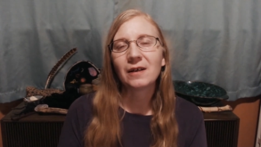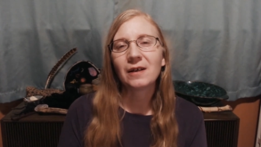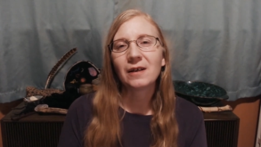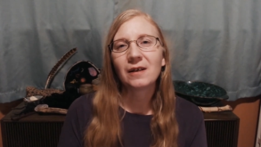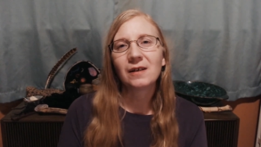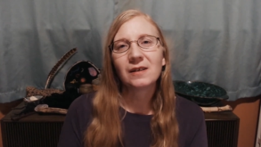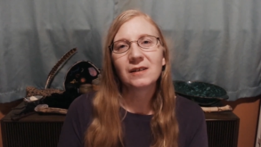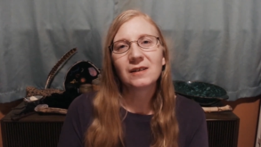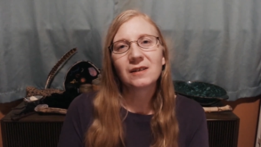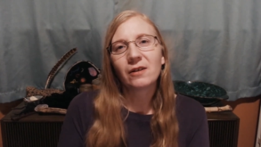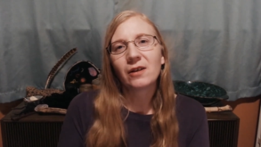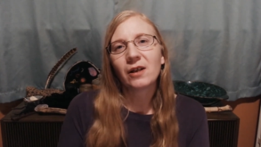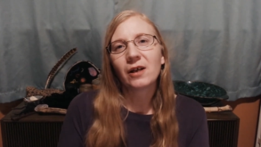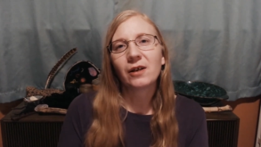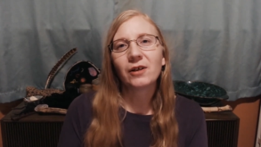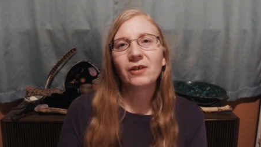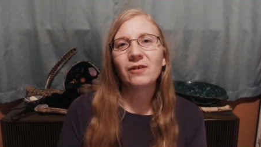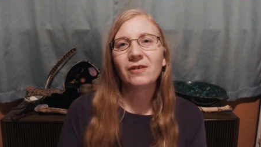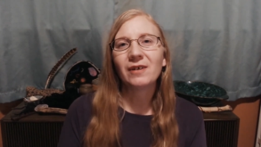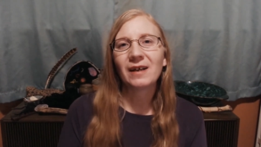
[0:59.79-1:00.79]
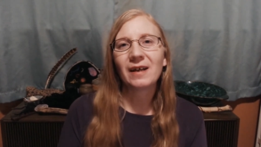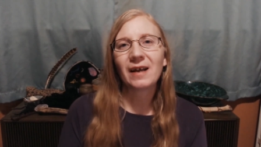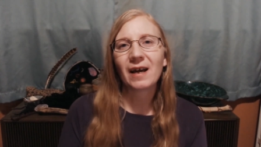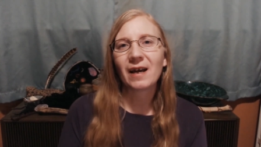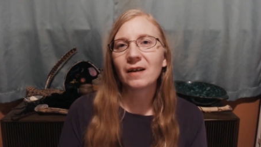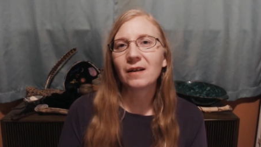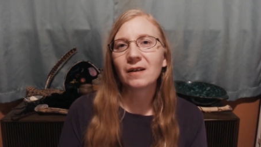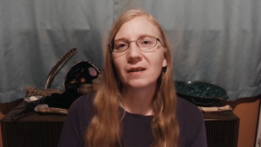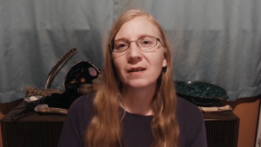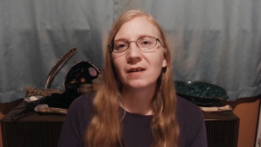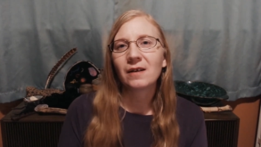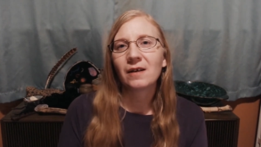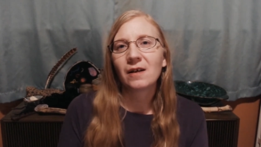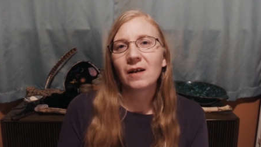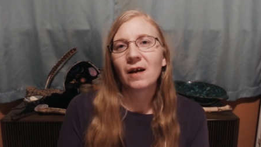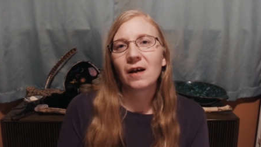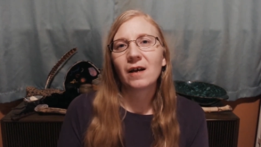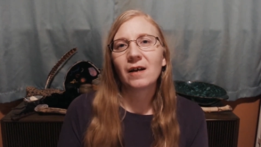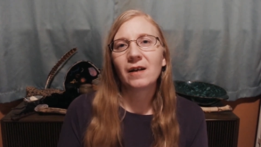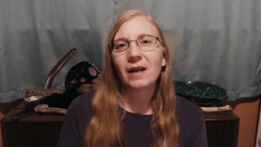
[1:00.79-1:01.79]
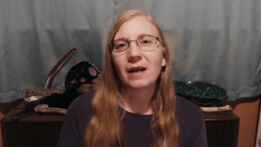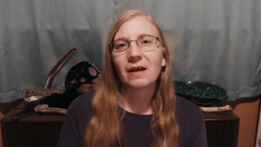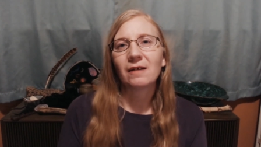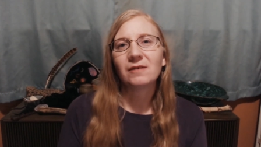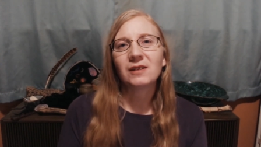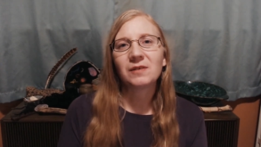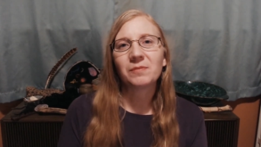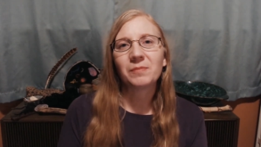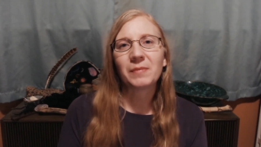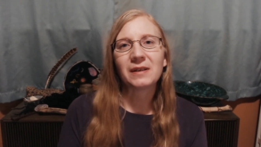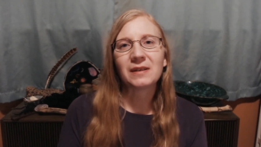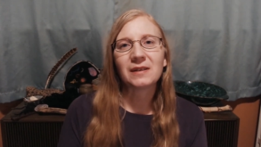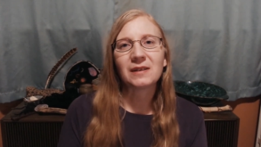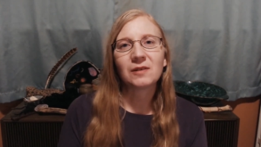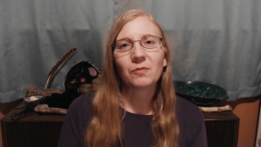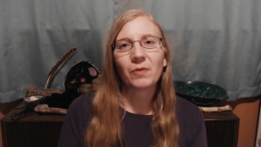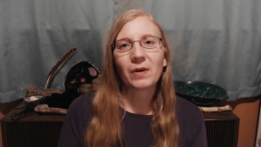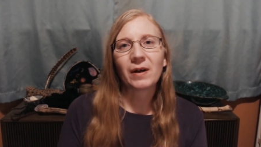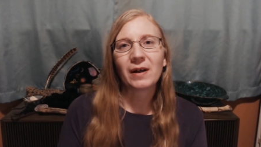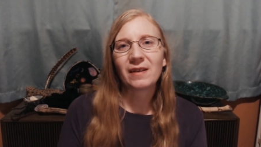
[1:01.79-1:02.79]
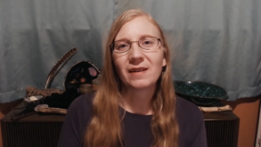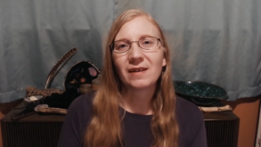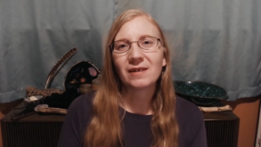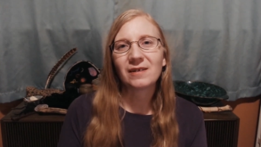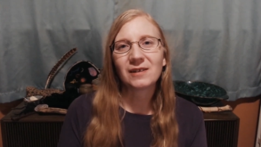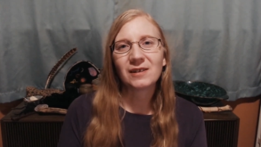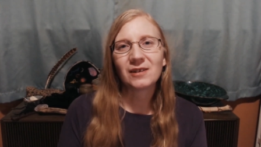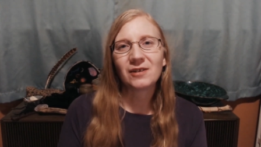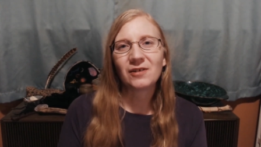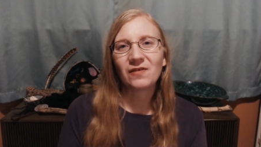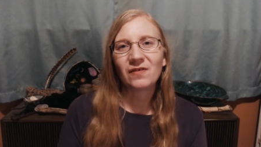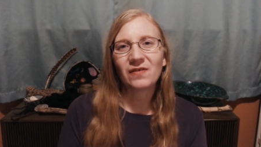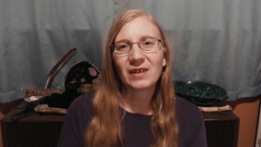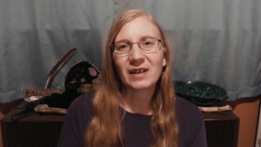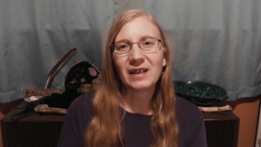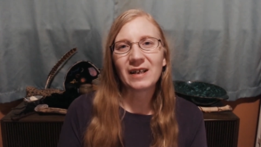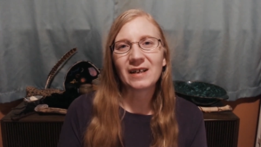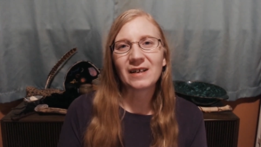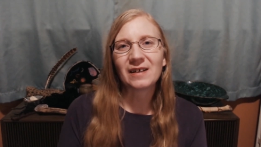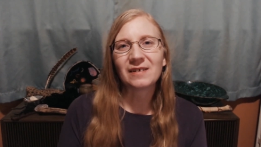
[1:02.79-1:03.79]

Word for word: so that you can get announcements when there's new videos